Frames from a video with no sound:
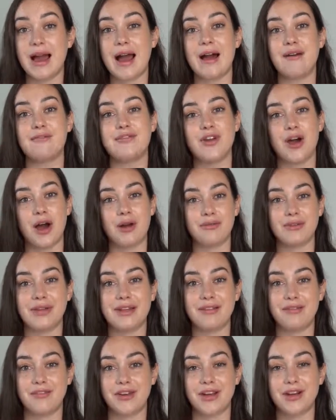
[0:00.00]
I have not
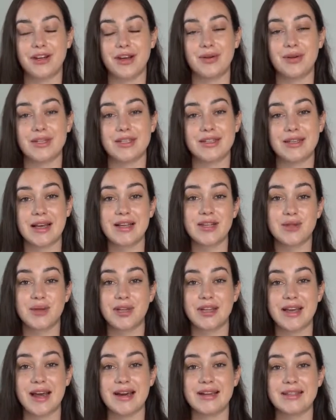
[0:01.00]
really figured out a
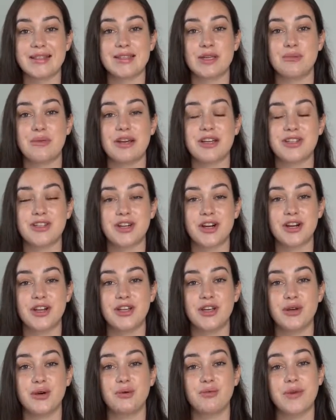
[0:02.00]
schedule yet, so make sure
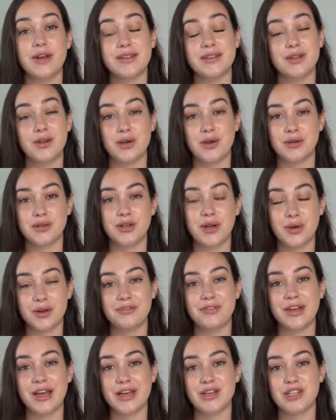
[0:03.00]
you ring the no-
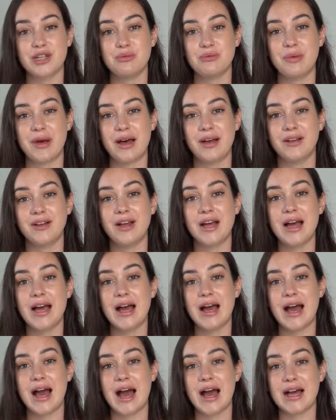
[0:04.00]
notification bell
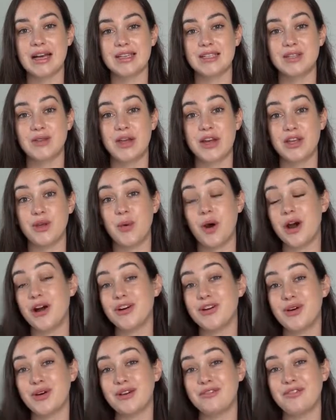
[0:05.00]
uh, so that you
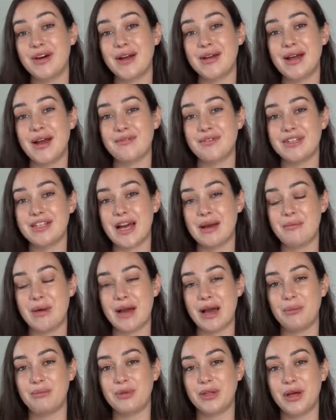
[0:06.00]
are notified every time
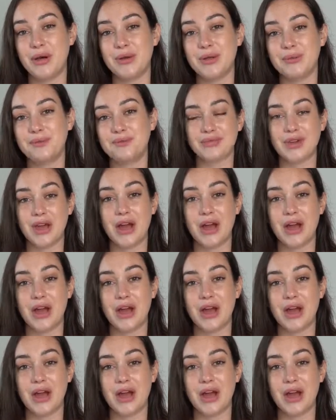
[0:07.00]
I upload.